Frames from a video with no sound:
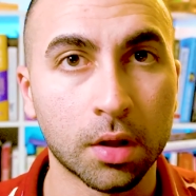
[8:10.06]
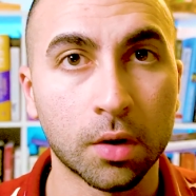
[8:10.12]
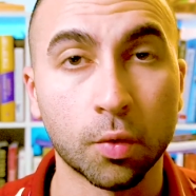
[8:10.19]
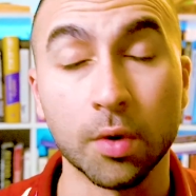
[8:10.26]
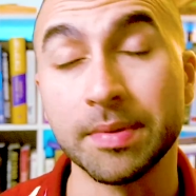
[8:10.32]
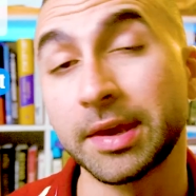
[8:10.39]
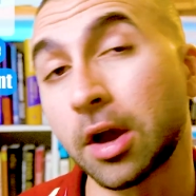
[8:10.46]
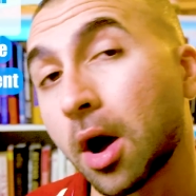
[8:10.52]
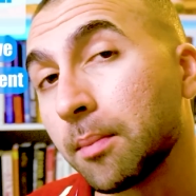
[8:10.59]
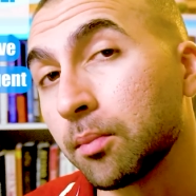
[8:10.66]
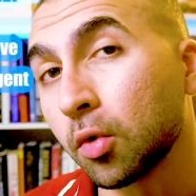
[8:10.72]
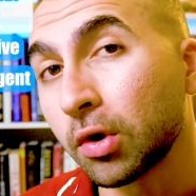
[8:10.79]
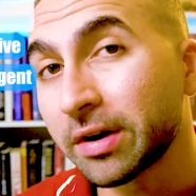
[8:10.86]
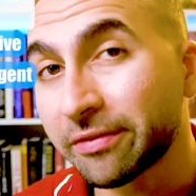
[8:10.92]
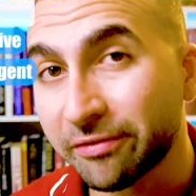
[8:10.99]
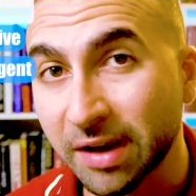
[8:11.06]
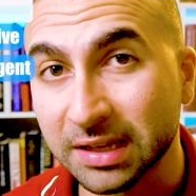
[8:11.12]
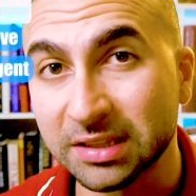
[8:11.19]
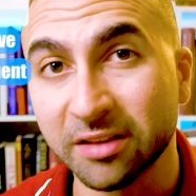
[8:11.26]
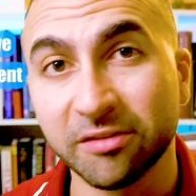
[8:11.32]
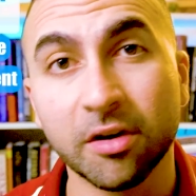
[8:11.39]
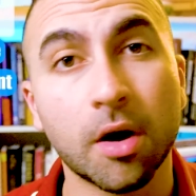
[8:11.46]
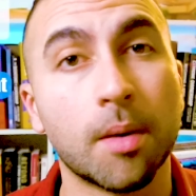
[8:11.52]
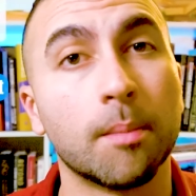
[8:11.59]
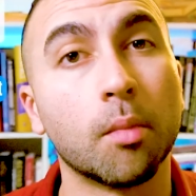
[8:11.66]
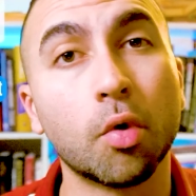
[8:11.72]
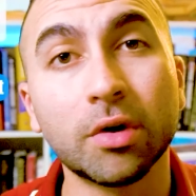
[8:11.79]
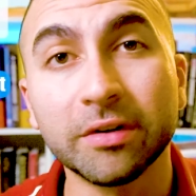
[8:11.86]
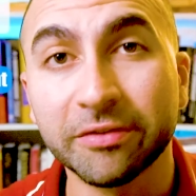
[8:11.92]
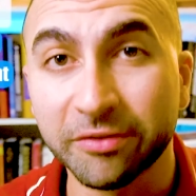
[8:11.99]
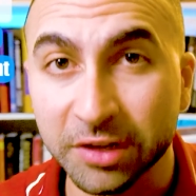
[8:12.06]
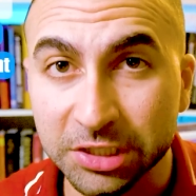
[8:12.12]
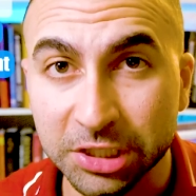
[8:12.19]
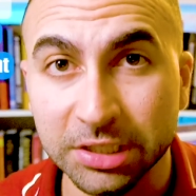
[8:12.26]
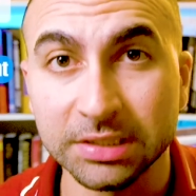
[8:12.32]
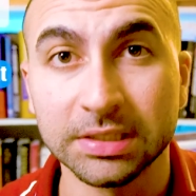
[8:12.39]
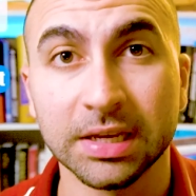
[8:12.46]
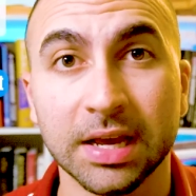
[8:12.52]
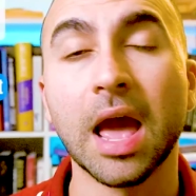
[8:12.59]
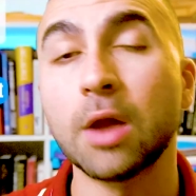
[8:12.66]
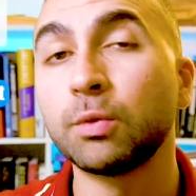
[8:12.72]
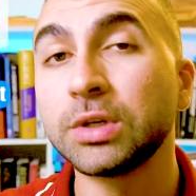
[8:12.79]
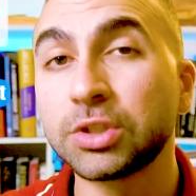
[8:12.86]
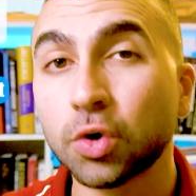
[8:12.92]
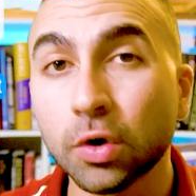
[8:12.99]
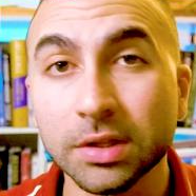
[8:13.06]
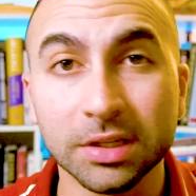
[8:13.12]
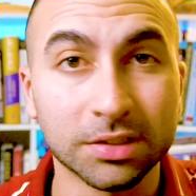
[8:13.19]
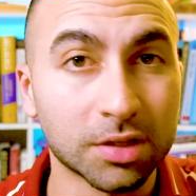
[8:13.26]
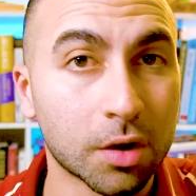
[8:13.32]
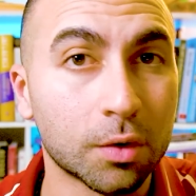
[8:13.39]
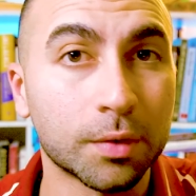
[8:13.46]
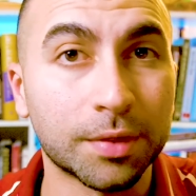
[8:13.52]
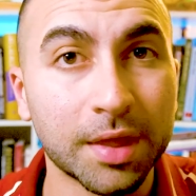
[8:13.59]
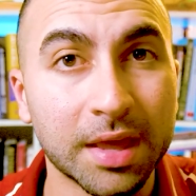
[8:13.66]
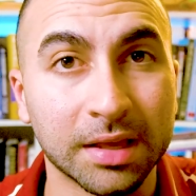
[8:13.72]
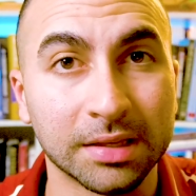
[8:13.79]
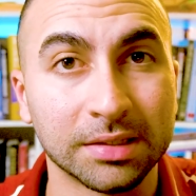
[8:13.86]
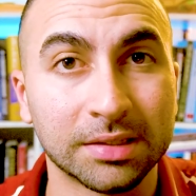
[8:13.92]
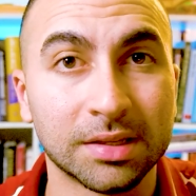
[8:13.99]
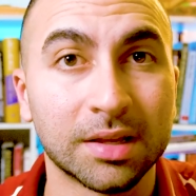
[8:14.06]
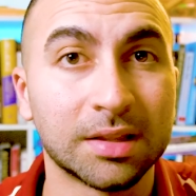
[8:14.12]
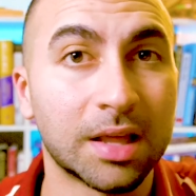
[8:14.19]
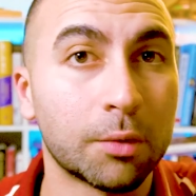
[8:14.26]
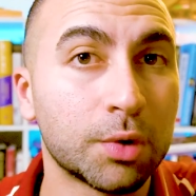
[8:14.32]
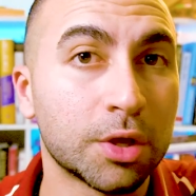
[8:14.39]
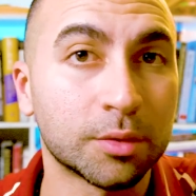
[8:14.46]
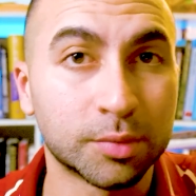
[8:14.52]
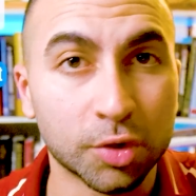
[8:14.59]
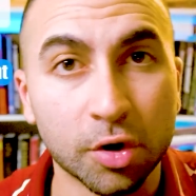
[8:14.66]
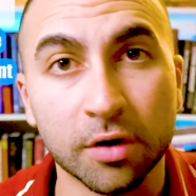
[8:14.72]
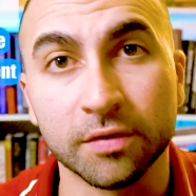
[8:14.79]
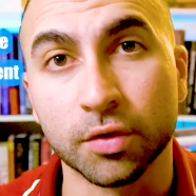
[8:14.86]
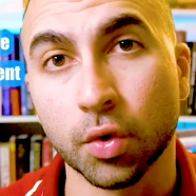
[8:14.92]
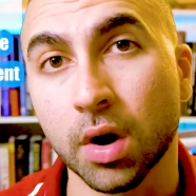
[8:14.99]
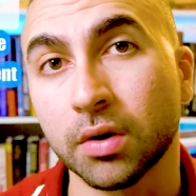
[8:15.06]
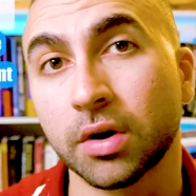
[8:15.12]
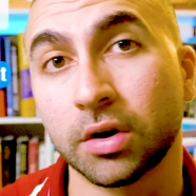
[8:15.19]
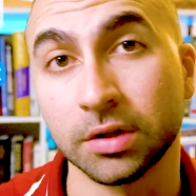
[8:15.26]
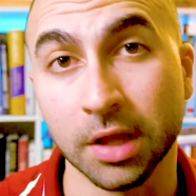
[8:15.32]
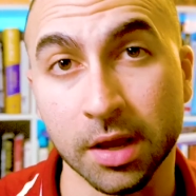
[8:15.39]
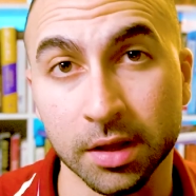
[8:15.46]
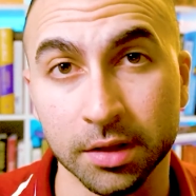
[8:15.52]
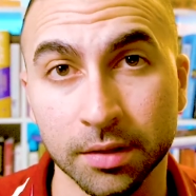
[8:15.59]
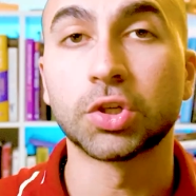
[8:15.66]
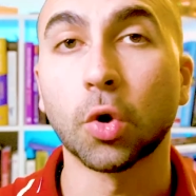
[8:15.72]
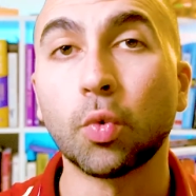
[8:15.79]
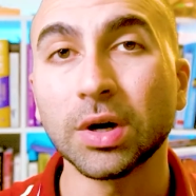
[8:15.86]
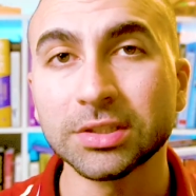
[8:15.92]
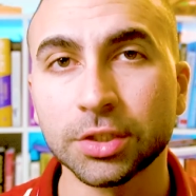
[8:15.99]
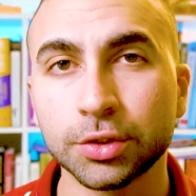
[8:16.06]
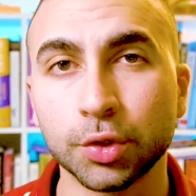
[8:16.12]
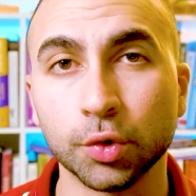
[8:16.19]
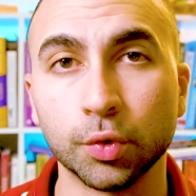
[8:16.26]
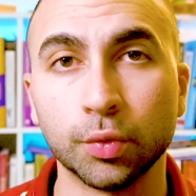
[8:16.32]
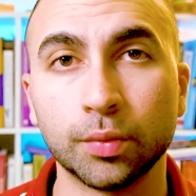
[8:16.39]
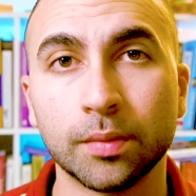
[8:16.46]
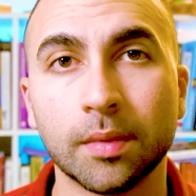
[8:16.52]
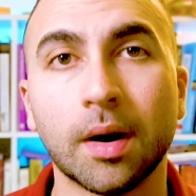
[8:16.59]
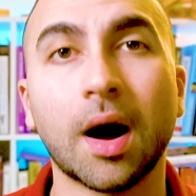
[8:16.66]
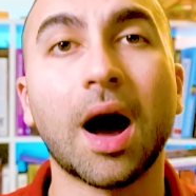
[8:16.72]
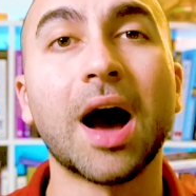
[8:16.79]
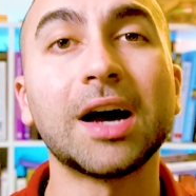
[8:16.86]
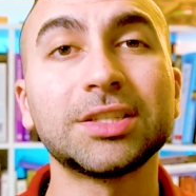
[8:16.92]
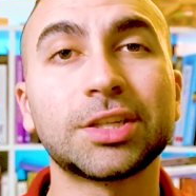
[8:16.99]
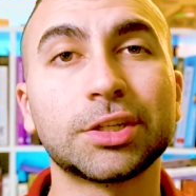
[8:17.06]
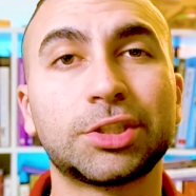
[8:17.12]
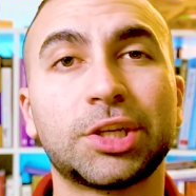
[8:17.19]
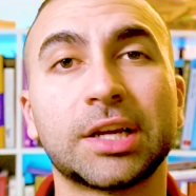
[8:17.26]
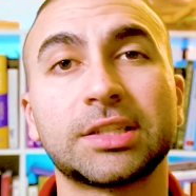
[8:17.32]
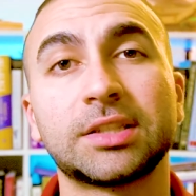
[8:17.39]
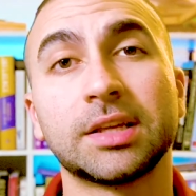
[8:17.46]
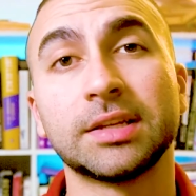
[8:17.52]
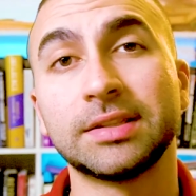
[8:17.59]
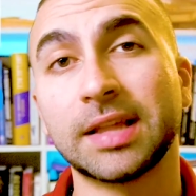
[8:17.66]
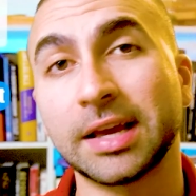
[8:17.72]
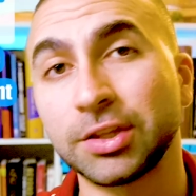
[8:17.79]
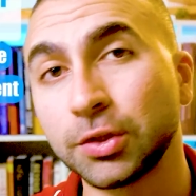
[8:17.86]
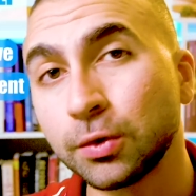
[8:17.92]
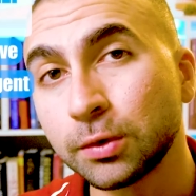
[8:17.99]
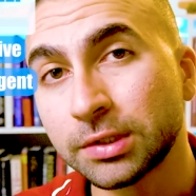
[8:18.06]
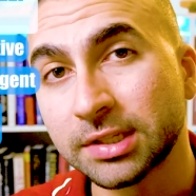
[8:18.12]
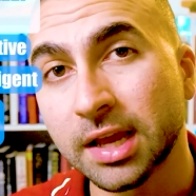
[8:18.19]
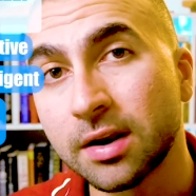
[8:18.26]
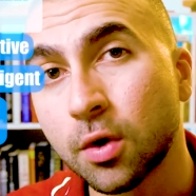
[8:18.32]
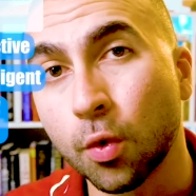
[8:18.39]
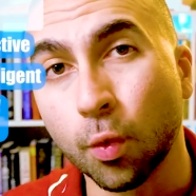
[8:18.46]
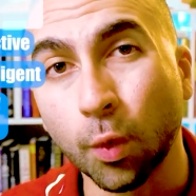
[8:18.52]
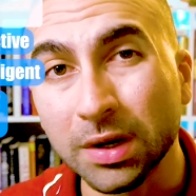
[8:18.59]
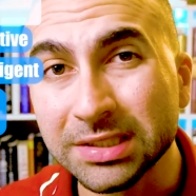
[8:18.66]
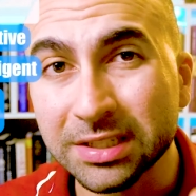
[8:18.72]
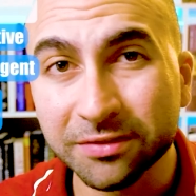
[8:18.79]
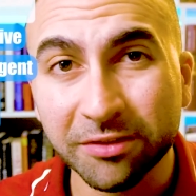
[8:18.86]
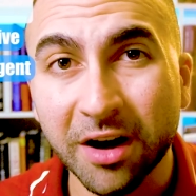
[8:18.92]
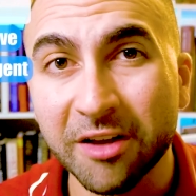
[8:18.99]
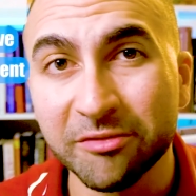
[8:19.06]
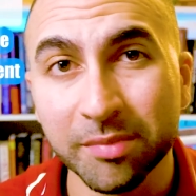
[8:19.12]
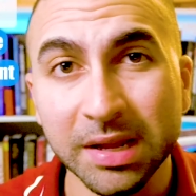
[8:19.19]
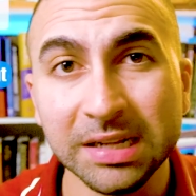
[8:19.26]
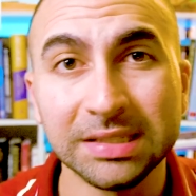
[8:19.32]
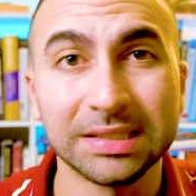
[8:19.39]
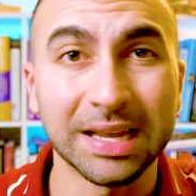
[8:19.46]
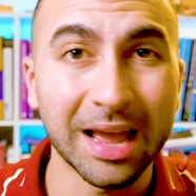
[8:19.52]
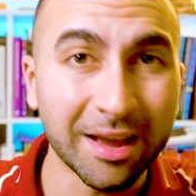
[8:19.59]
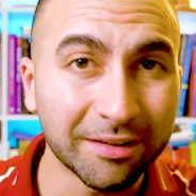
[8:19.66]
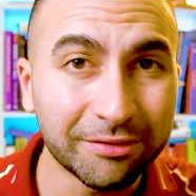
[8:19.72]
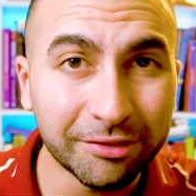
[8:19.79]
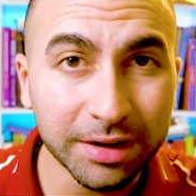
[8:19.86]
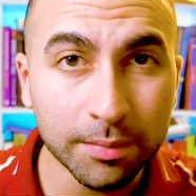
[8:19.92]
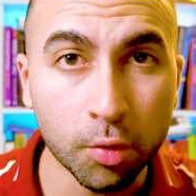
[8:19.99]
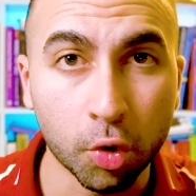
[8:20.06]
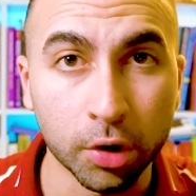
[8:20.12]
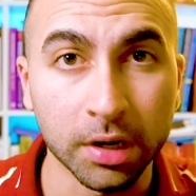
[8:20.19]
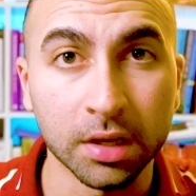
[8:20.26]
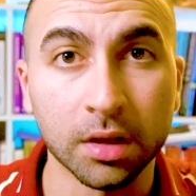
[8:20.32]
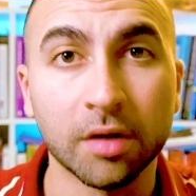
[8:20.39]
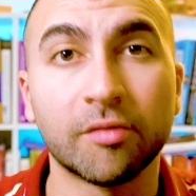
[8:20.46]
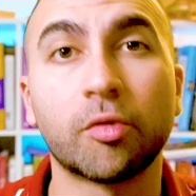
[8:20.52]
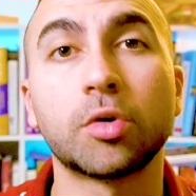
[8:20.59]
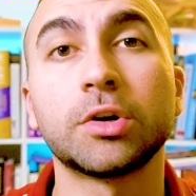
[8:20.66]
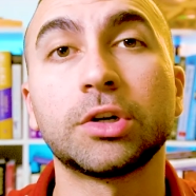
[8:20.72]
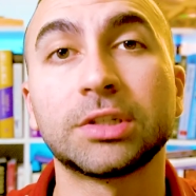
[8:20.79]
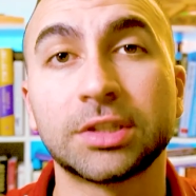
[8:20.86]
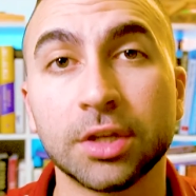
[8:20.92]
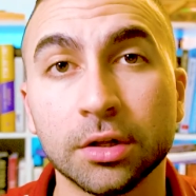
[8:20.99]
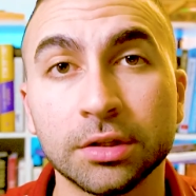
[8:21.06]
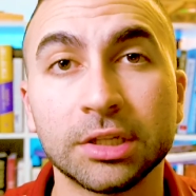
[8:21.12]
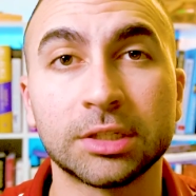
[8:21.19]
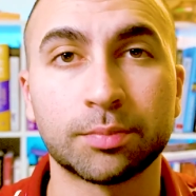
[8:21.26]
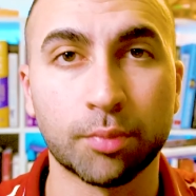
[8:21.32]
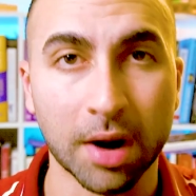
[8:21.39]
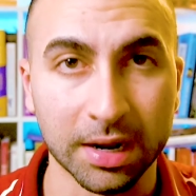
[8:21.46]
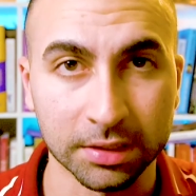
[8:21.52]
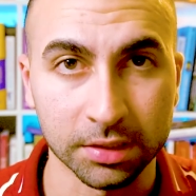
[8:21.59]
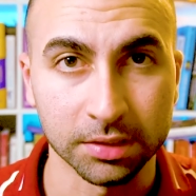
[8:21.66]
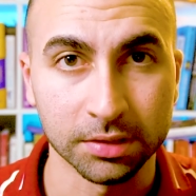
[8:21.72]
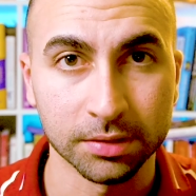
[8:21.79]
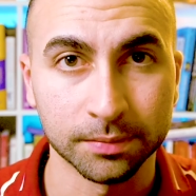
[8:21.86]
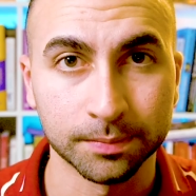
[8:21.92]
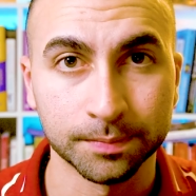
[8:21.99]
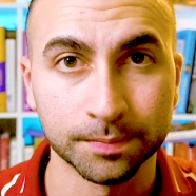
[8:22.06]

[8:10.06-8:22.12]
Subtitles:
we become more effective, more efficient, and we enjoy the subtle things that we observe throughout our day. So what to do? I suggest that you set 1 to 5 minutes every morning for your stillness practice.